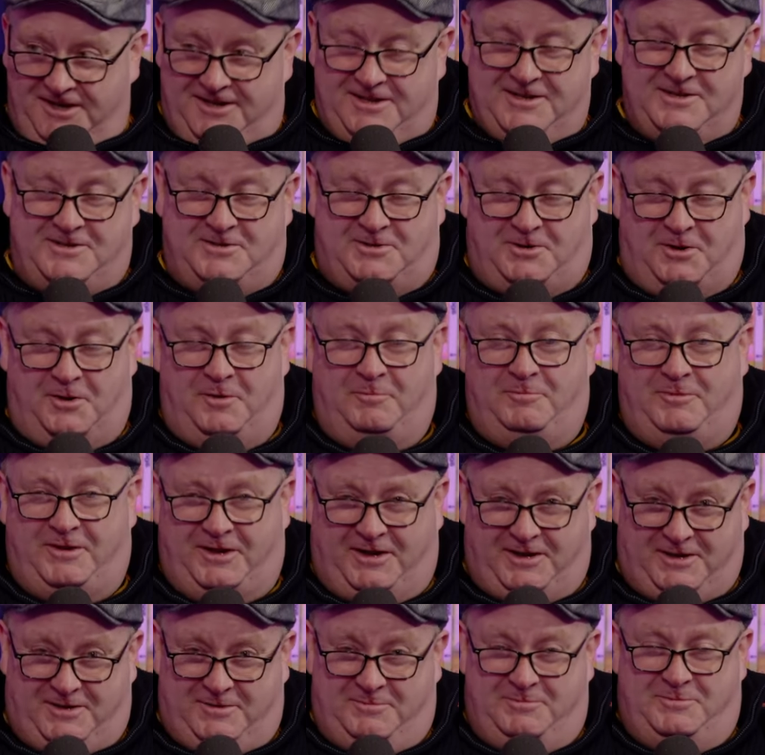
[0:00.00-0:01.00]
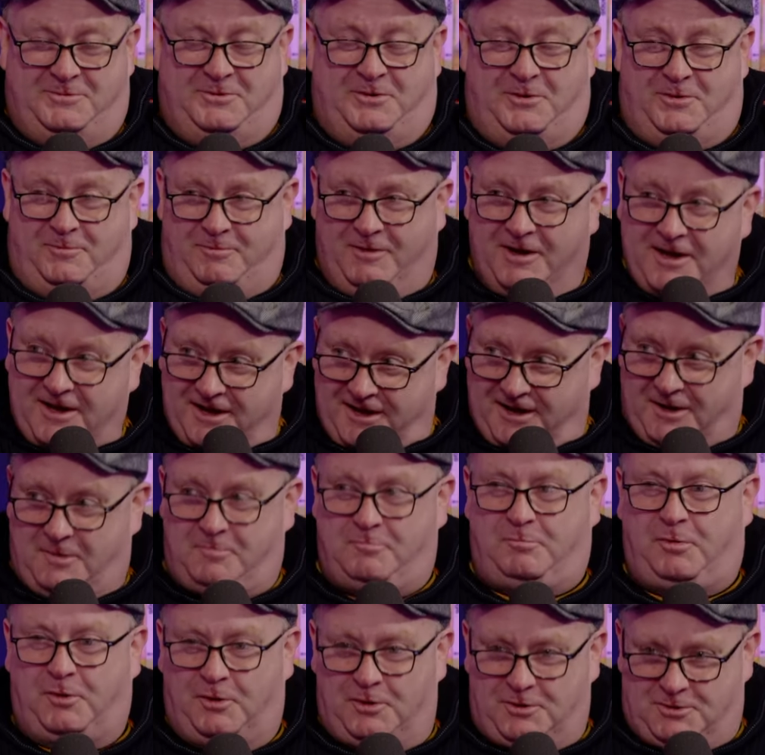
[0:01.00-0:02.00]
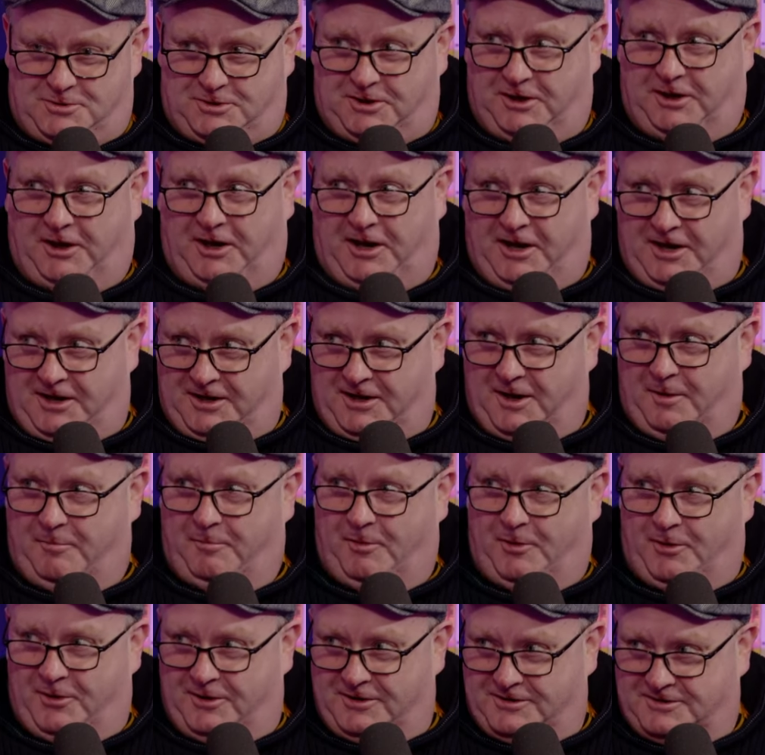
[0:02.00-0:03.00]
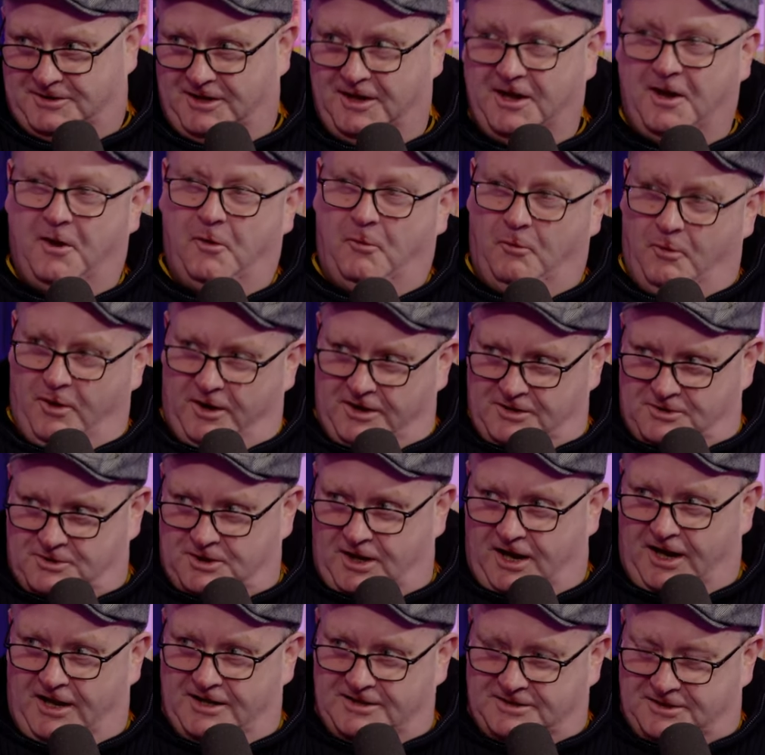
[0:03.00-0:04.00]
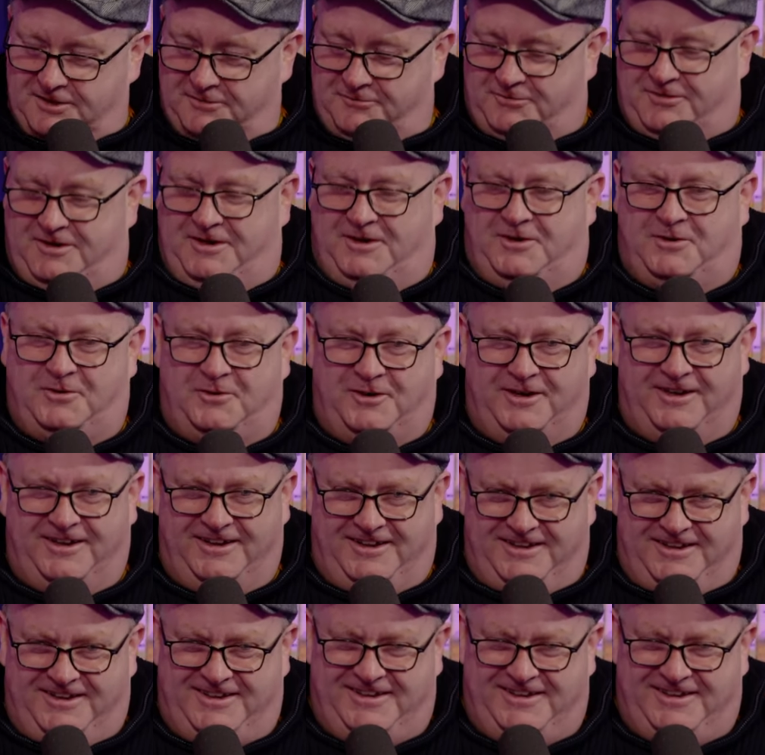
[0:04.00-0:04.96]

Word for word: and somebody comes up and boots you right in the boys. What chance have you got?